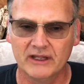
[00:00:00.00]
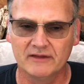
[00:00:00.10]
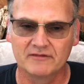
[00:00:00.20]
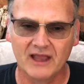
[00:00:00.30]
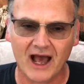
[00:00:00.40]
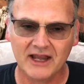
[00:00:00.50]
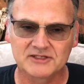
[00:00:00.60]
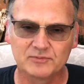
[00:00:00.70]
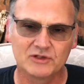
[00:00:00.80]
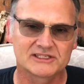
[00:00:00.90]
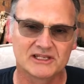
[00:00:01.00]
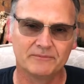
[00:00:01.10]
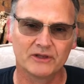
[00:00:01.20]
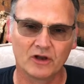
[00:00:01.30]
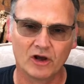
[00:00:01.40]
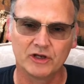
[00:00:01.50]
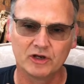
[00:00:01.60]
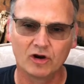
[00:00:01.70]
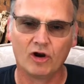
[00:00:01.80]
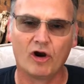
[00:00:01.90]
if God has put something on
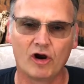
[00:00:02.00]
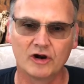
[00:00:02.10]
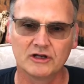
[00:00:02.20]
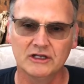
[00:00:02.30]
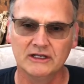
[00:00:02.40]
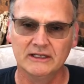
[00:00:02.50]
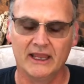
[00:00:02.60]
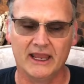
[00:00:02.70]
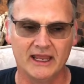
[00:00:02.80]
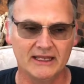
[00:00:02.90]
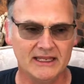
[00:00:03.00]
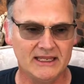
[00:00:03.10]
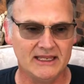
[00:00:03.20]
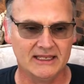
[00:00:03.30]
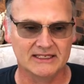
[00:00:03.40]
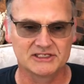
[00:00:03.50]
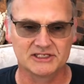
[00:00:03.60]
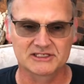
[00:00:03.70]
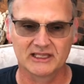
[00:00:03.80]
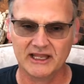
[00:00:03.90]
your heart and he has
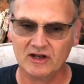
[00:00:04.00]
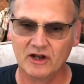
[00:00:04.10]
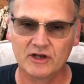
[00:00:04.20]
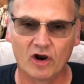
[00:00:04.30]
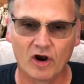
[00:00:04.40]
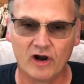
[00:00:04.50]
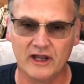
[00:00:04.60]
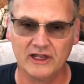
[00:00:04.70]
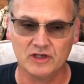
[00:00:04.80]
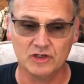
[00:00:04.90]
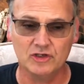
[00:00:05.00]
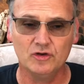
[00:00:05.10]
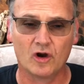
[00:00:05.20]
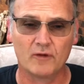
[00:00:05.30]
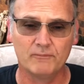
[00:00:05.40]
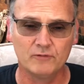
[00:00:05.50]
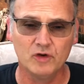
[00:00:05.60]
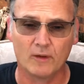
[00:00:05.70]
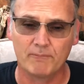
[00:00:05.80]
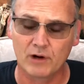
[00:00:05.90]
just laid it on your heart and you
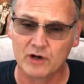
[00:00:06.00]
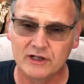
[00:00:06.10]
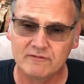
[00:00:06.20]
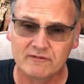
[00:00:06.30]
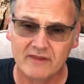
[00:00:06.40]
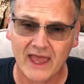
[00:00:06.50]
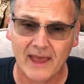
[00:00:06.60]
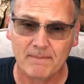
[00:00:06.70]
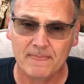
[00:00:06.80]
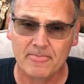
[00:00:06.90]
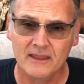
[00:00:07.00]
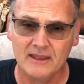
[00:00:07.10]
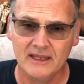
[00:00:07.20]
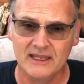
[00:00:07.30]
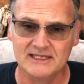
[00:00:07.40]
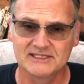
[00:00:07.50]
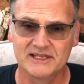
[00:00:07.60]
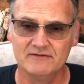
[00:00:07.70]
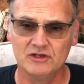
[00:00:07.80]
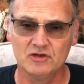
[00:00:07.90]
are burdened for that, he has
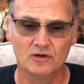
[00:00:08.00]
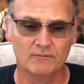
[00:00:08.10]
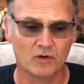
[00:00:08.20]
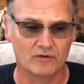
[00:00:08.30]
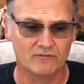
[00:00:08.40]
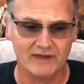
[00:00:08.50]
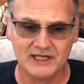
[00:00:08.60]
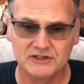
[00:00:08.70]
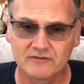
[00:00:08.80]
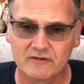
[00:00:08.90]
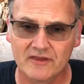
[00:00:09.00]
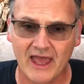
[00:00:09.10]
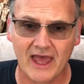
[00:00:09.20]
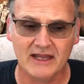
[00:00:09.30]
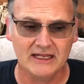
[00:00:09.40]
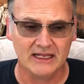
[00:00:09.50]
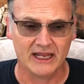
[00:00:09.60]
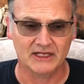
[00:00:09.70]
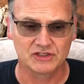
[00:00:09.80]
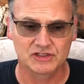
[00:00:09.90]
given you a motivation for that
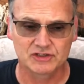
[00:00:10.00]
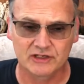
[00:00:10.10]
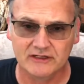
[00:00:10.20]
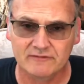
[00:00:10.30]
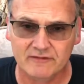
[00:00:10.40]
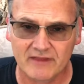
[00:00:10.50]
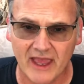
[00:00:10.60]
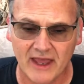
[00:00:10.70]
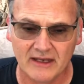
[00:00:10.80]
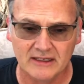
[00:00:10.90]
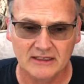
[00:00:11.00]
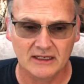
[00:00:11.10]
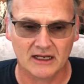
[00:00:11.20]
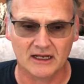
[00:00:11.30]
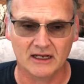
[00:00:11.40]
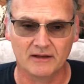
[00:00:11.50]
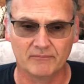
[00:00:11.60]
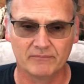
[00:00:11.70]
and strength for that, go